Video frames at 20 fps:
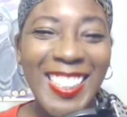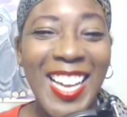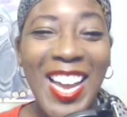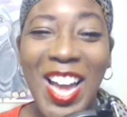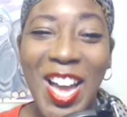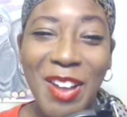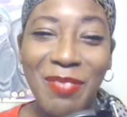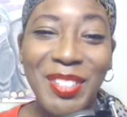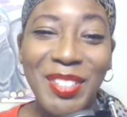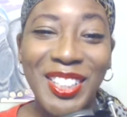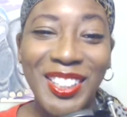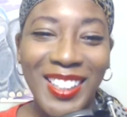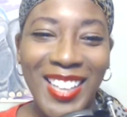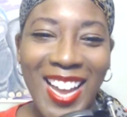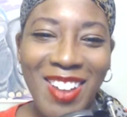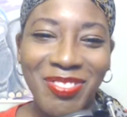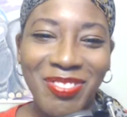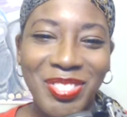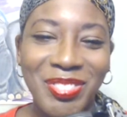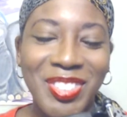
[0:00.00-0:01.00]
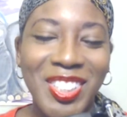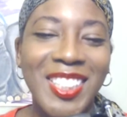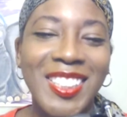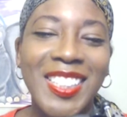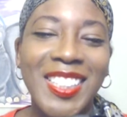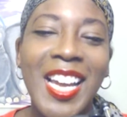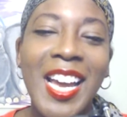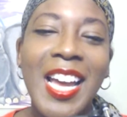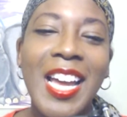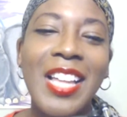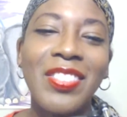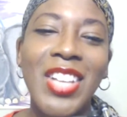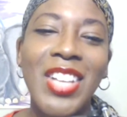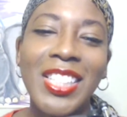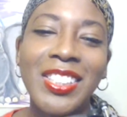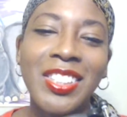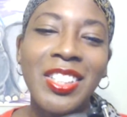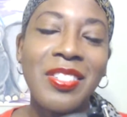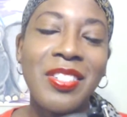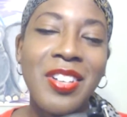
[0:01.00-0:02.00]
It had me laughing because
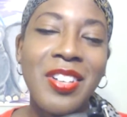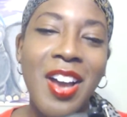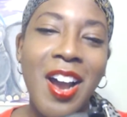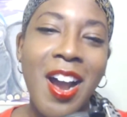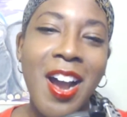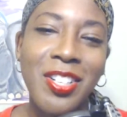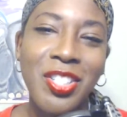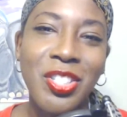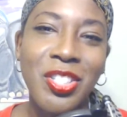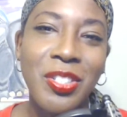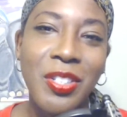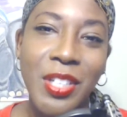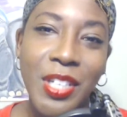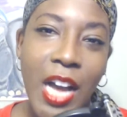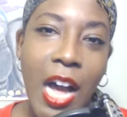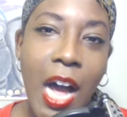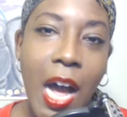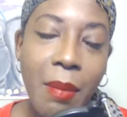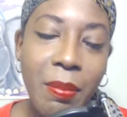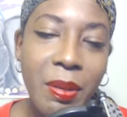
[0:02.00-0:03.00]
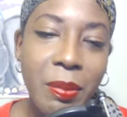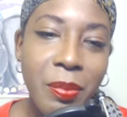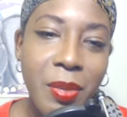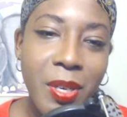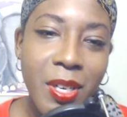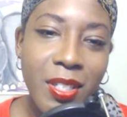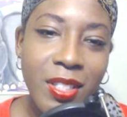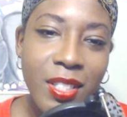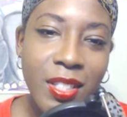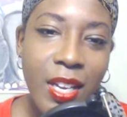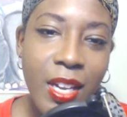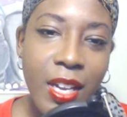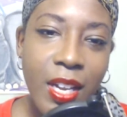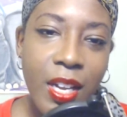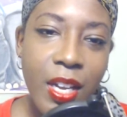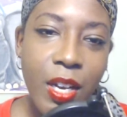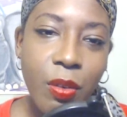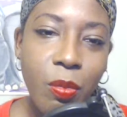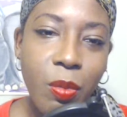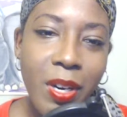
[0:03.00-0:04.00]
that's a nod to the comic books
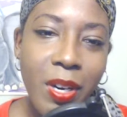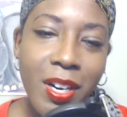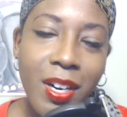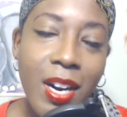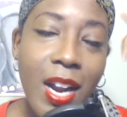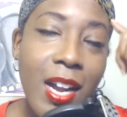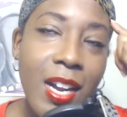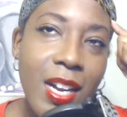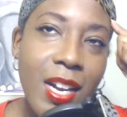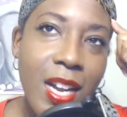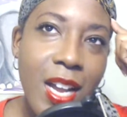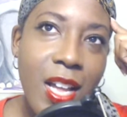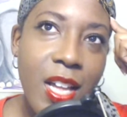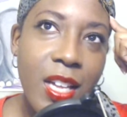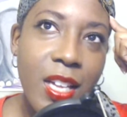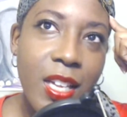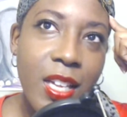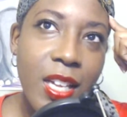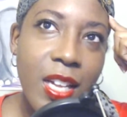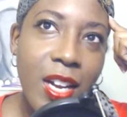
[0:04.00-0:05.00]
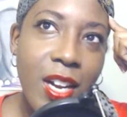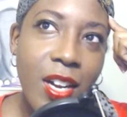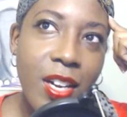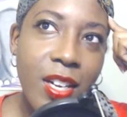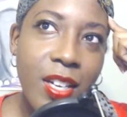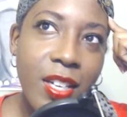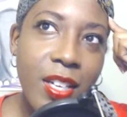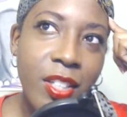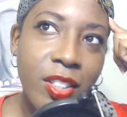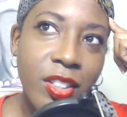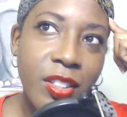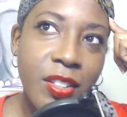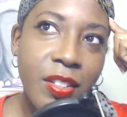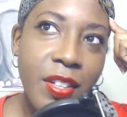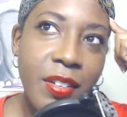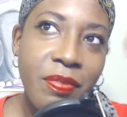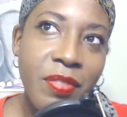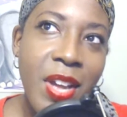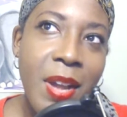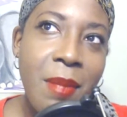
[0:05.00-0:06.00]
where, here's
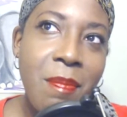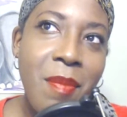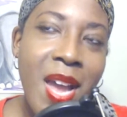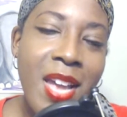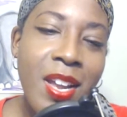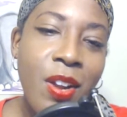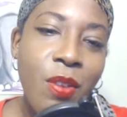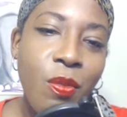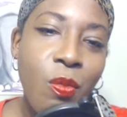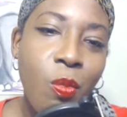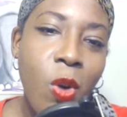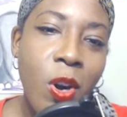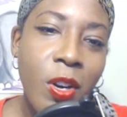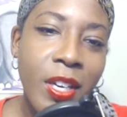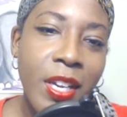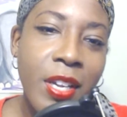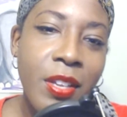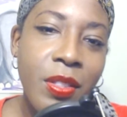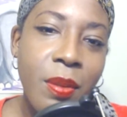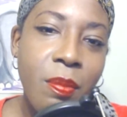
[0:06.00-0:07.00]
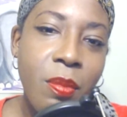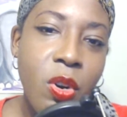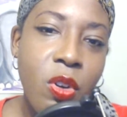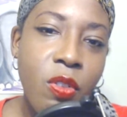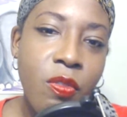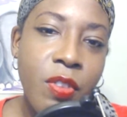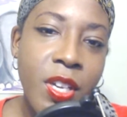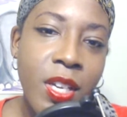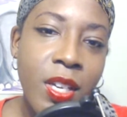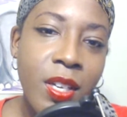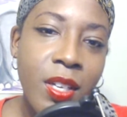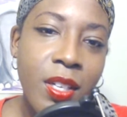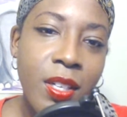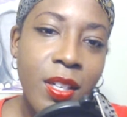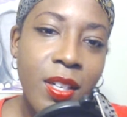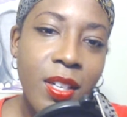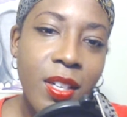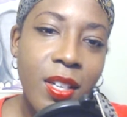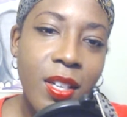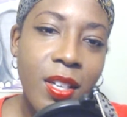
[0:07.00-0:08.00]
the thing, they made it work in the
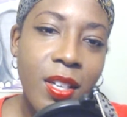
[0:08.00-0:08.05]
movies,